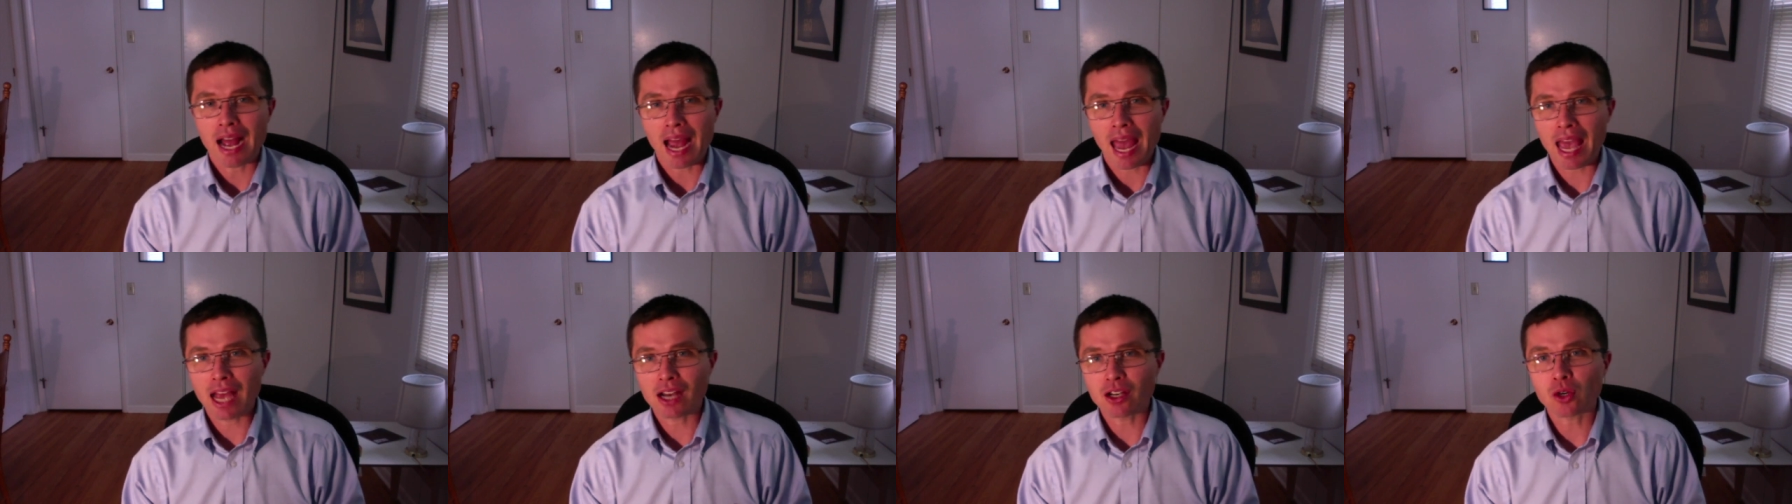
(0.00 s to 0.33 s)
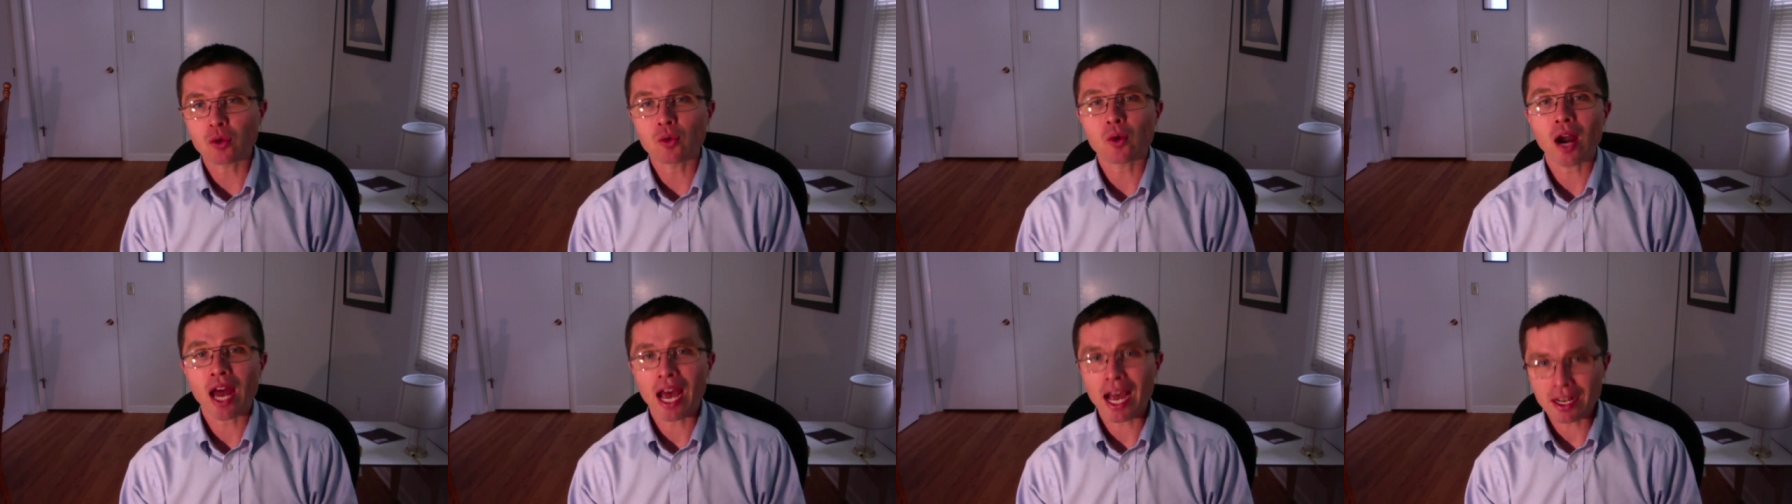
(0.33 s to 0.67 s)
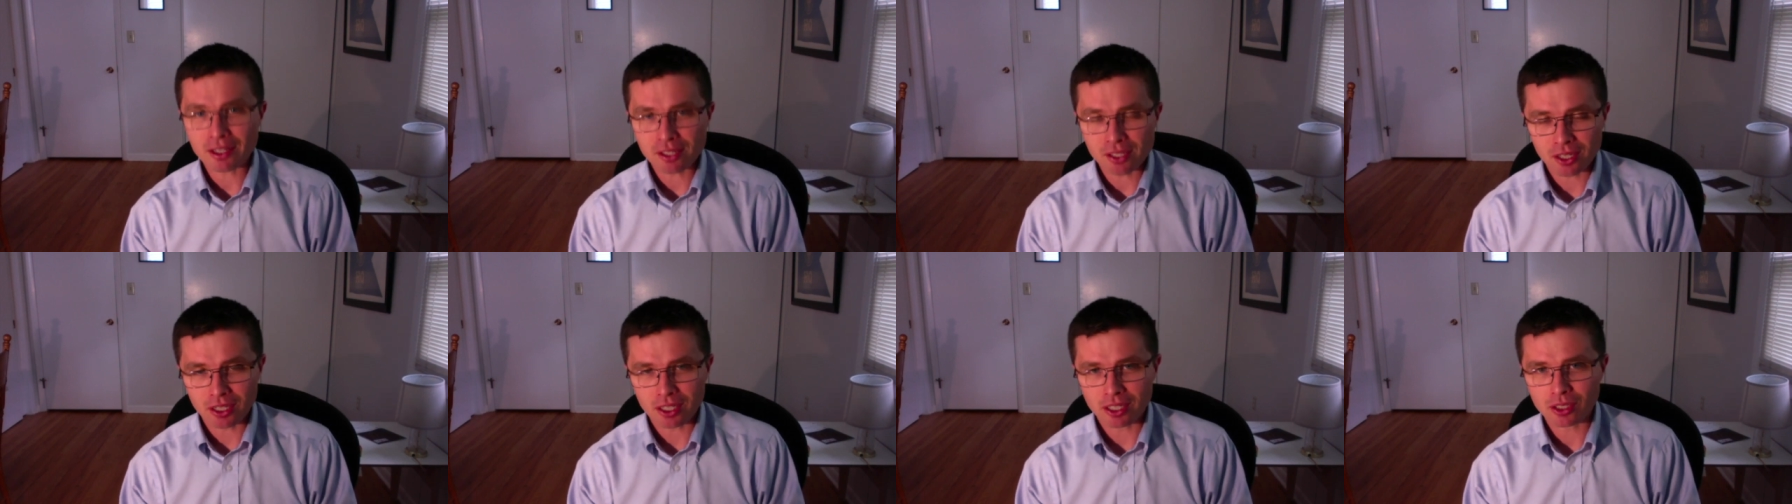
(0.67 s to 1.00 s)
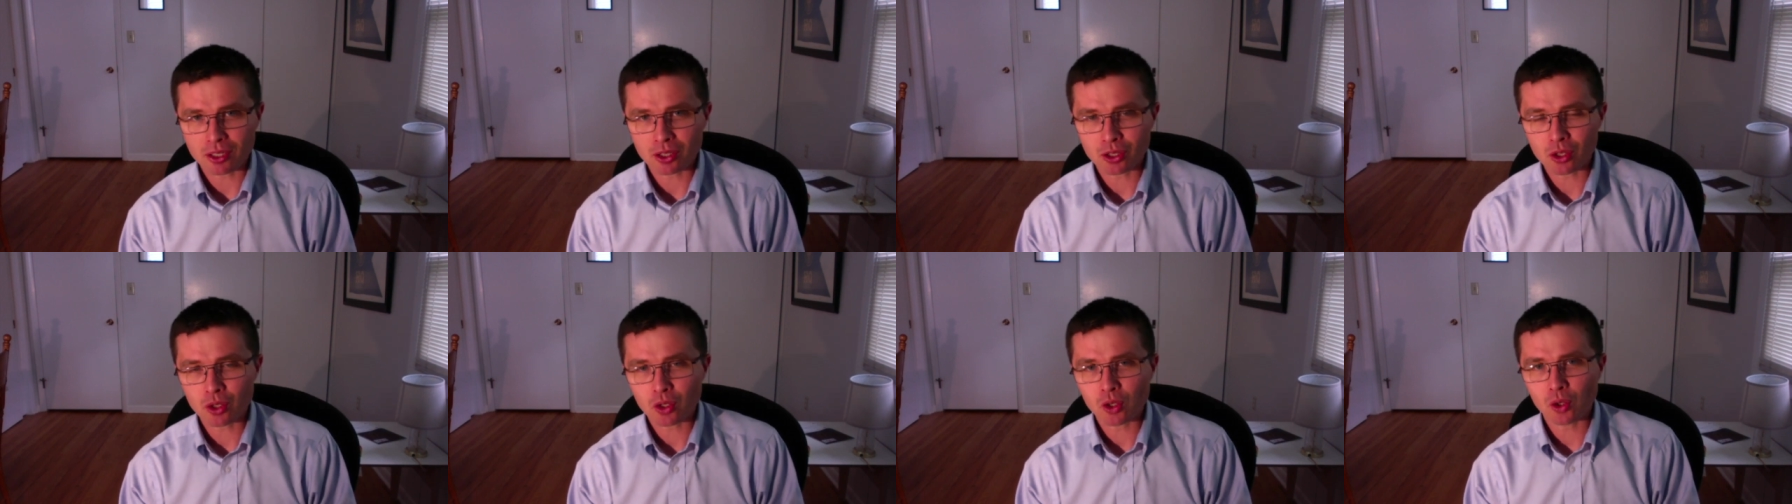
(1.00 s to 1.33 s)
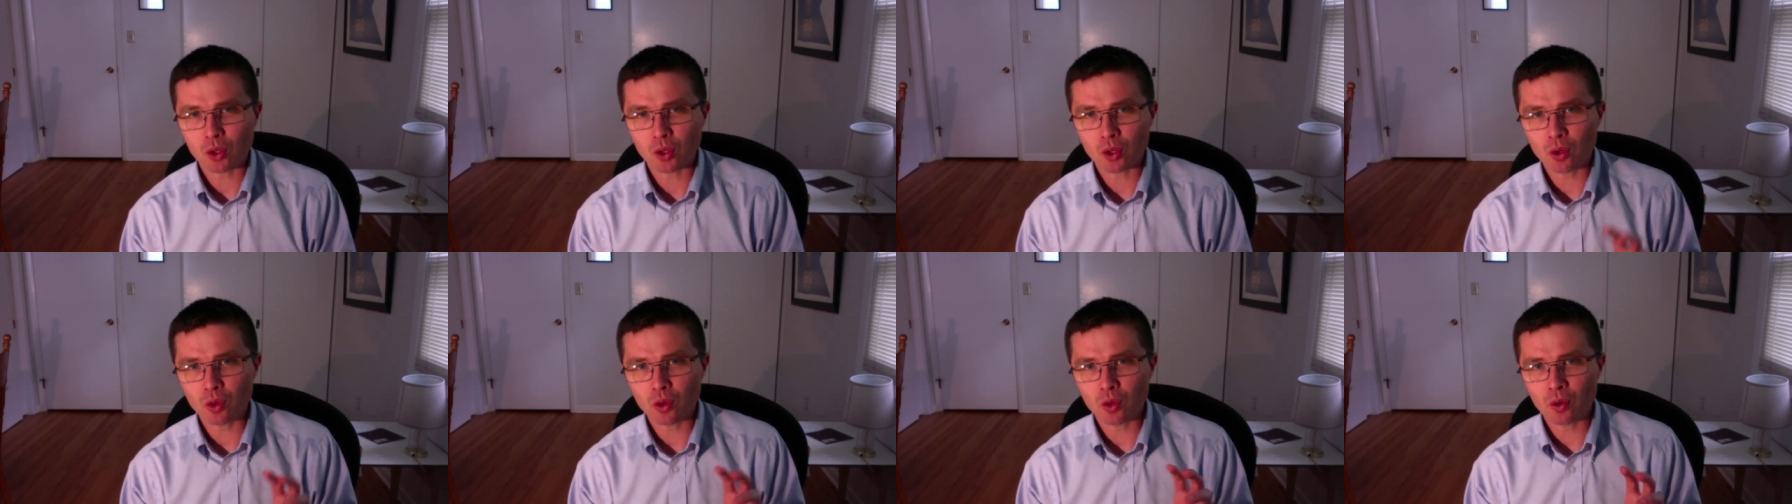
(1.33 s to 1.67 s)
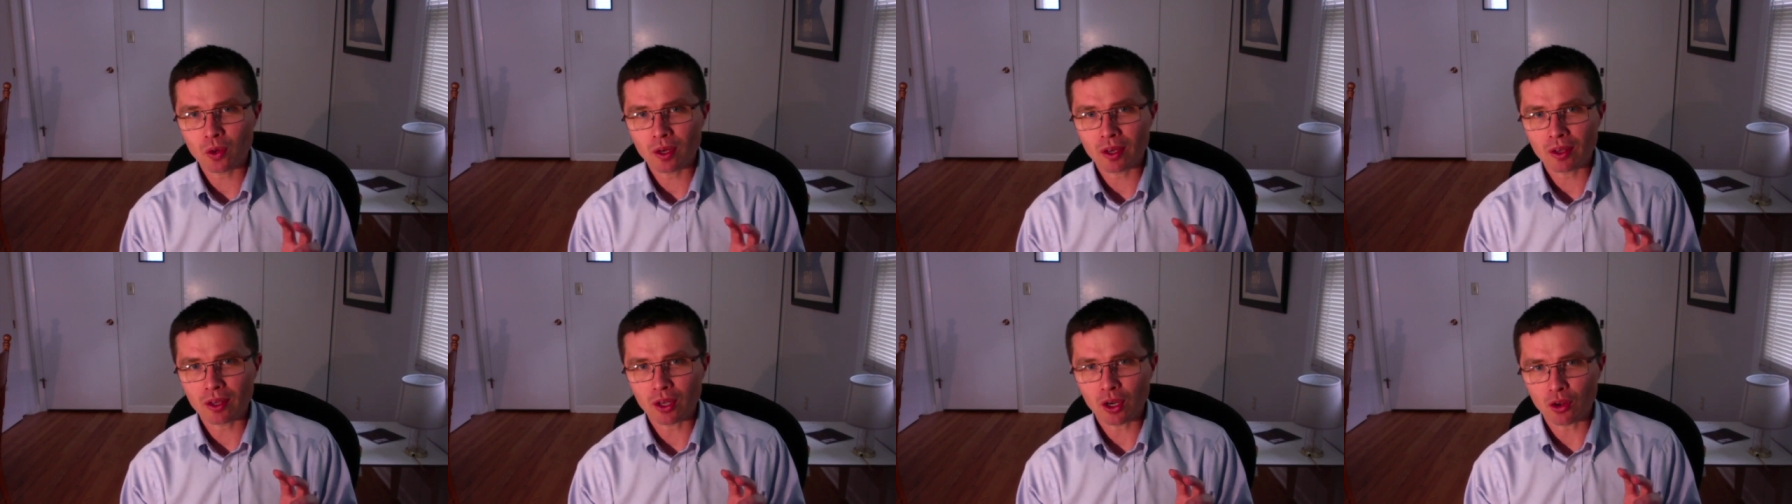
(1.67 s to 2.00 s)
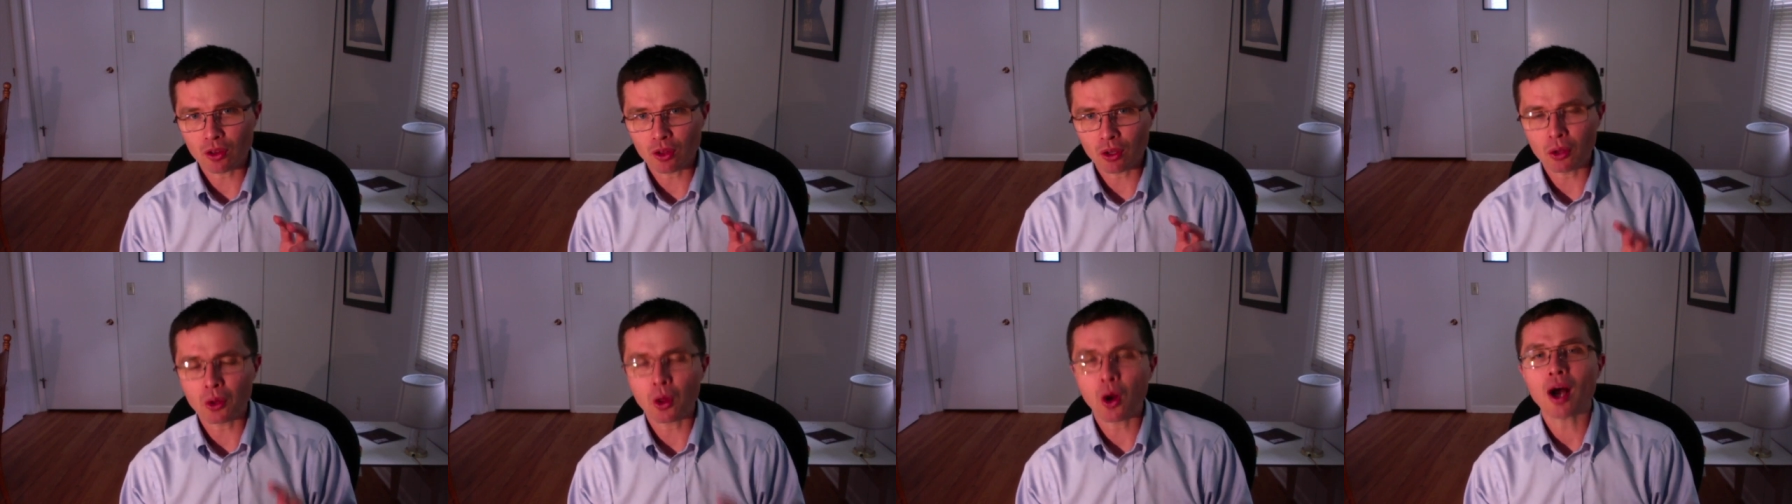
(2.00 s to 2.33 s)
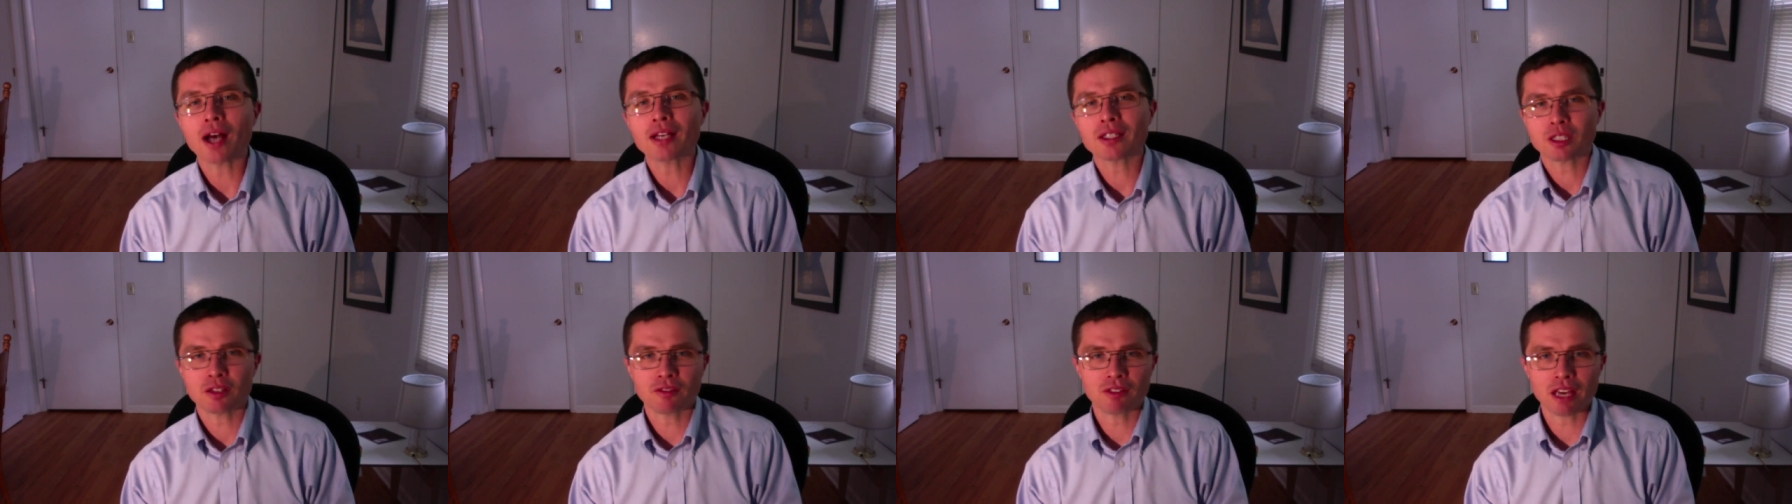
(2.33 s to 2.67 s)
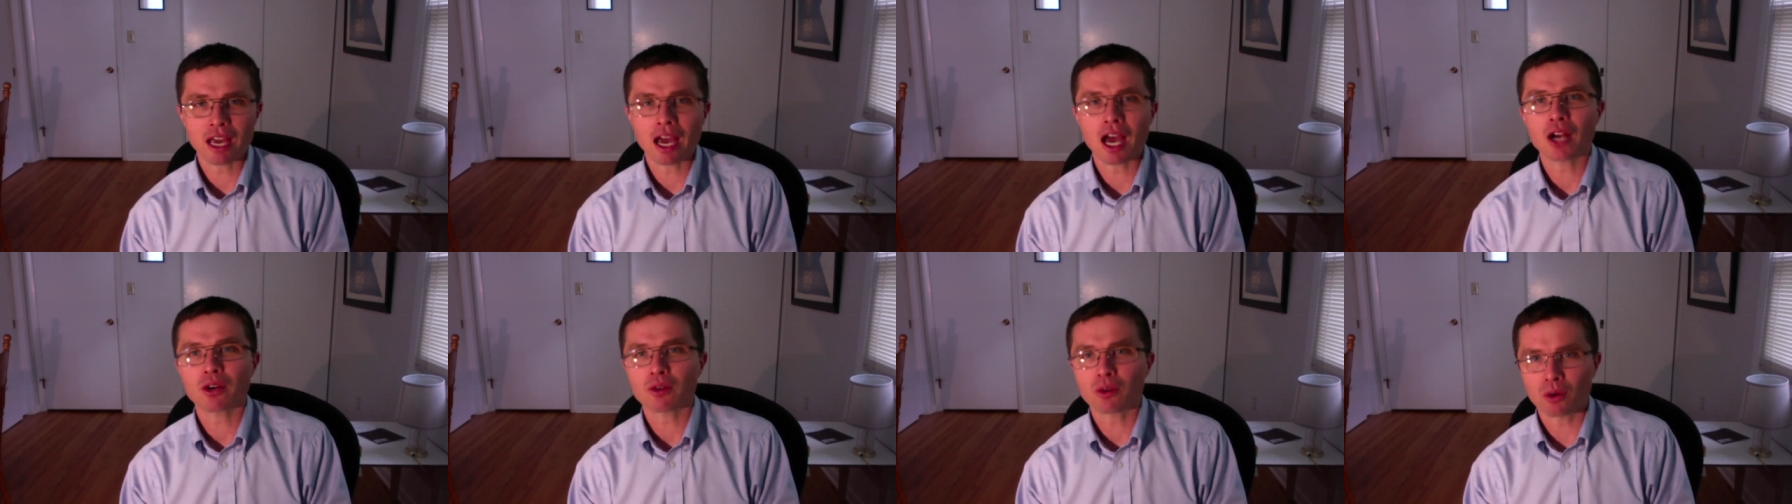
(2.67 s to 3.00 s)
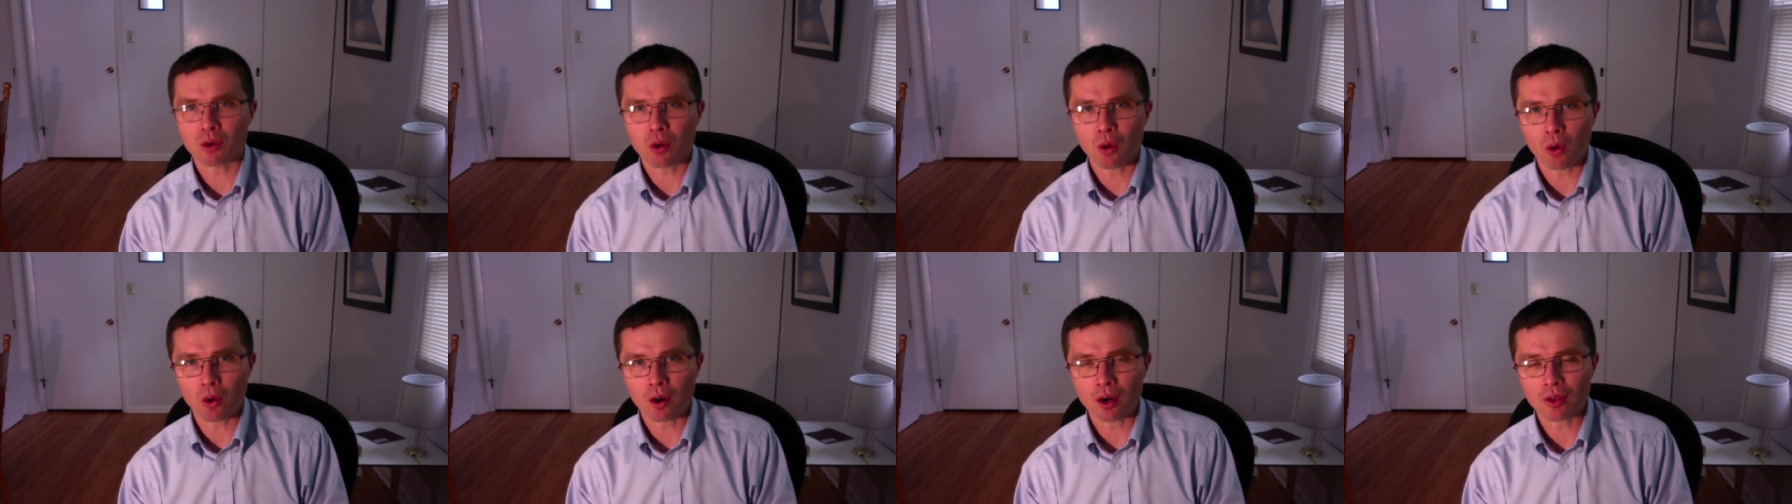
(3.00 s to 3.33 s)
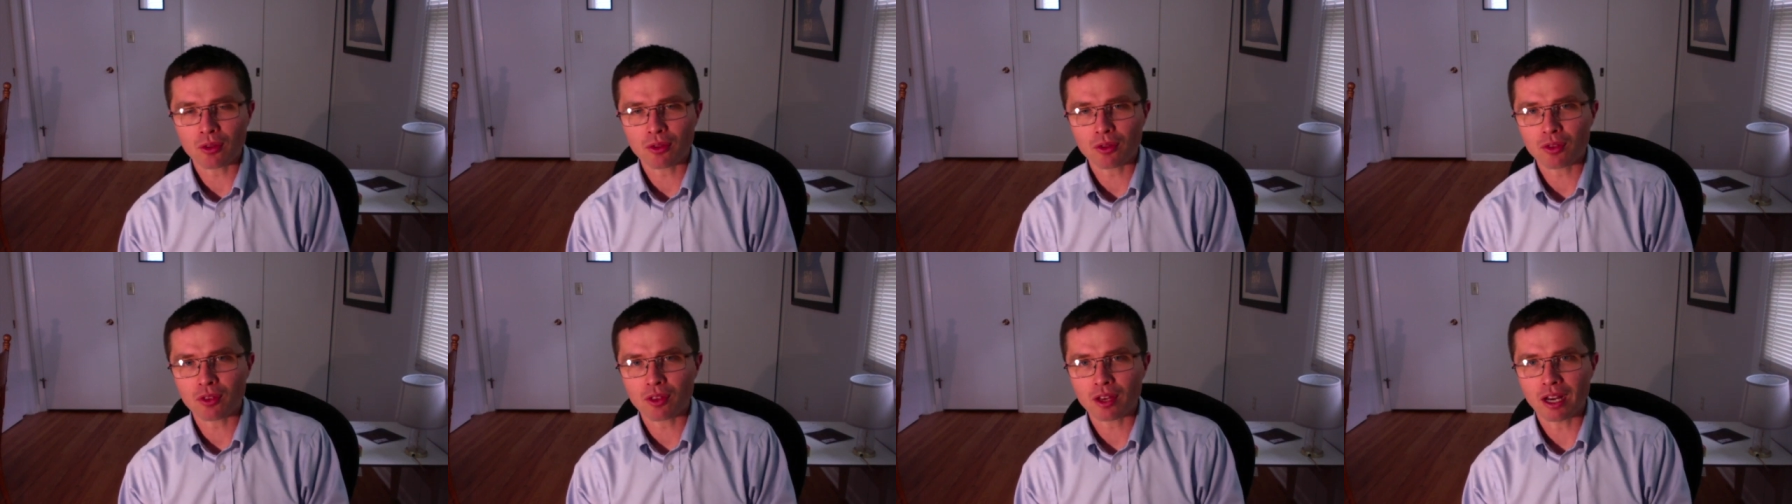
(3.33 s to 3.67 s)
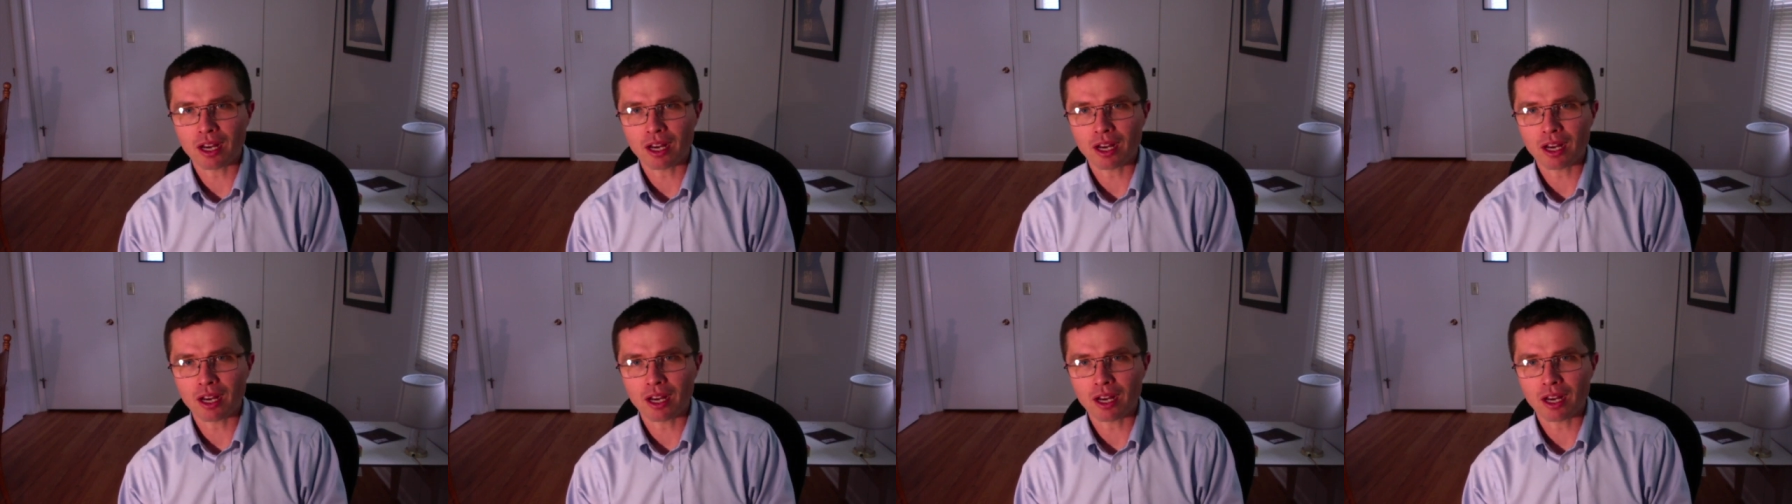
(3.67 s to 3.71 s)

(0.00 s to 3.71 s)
And Aratus, who, you know, the loss of the Acro Corinth,